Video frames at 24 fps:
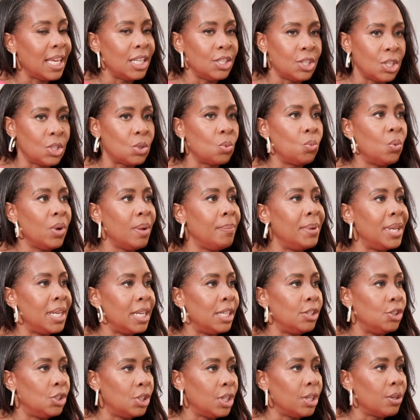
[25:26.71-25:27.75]
and just women
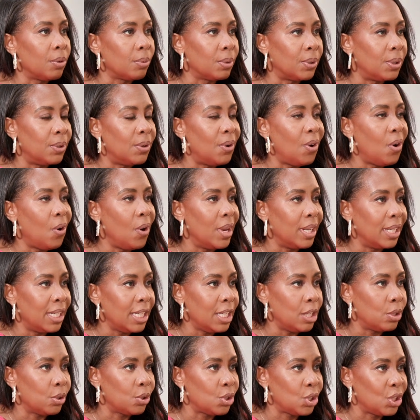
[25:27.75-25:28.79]
in general on
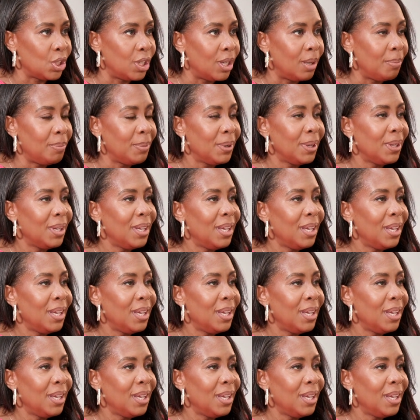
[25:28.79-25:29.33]
leadership